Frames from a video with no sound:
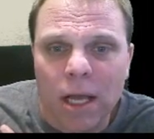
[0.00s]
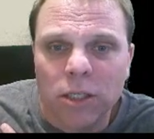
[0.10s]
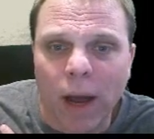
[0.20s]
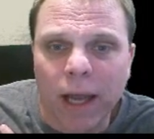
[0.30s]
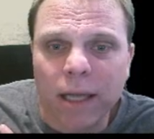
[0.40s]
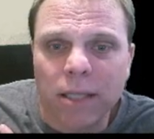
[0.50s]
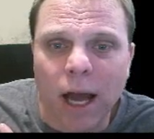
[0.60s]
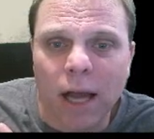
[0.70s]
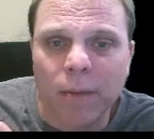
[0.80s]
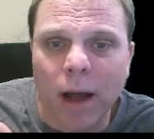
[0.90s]
So I can
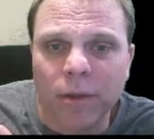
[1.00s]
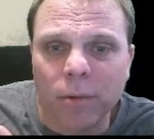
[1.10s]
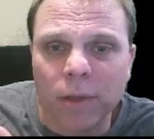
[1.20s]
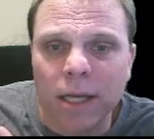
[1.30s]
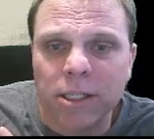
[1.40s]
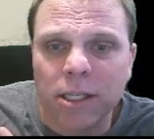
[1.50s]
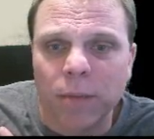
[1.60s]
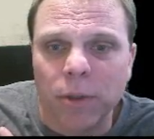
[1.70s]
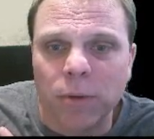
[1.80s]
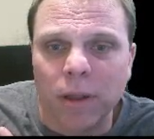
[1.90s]
talk about the
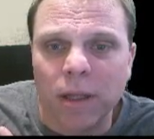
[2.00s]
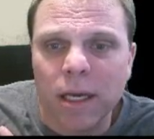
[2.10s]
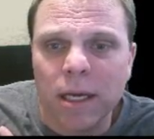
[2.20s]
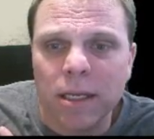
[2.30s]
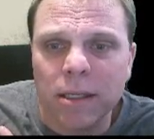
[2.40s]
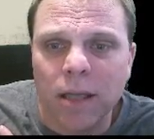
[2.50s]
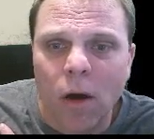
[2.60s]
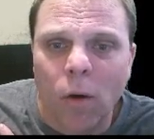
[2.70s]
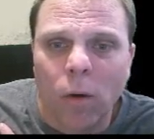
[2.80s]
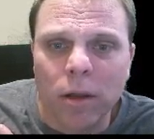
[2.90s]
relationship between these,
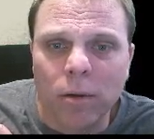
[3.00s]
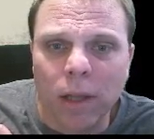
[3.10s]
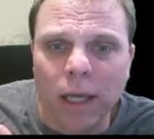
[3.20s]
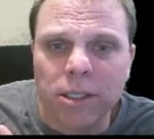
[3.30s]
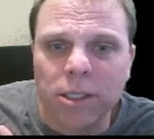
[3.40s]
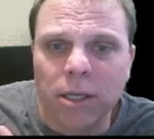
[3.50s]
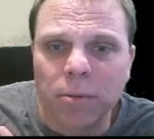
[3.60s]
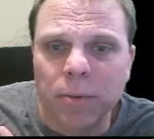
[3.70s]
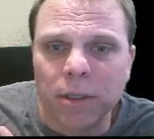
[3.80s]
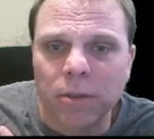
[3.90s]
or the
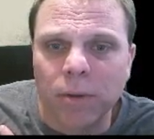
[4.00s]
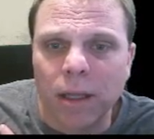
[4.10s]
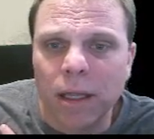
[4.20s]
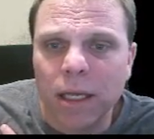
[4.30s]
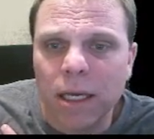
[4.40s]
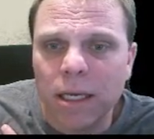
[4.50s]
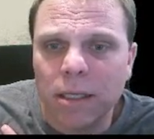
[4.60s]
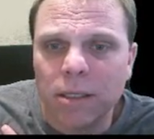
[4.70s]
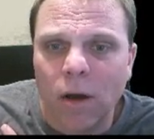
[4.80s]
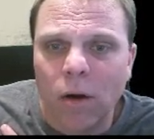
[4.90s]
relationships between
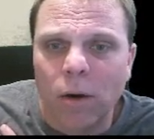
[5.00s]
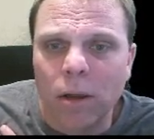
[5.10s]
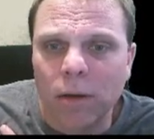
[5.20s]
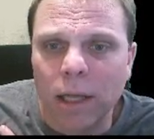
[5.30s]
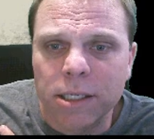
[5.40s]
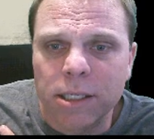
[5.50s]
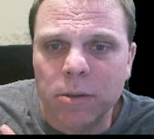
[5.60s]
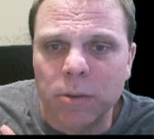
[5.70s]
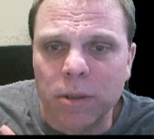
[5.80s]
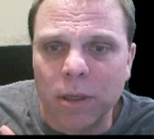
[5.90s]
these, or the
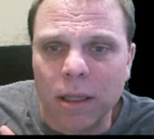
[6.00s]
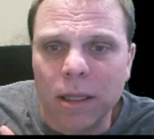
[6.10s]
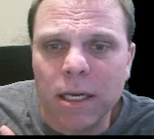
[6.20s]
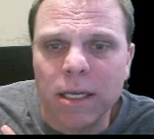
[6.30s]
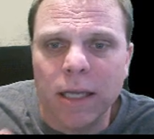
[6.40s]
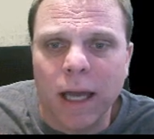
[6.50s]
relationships between these.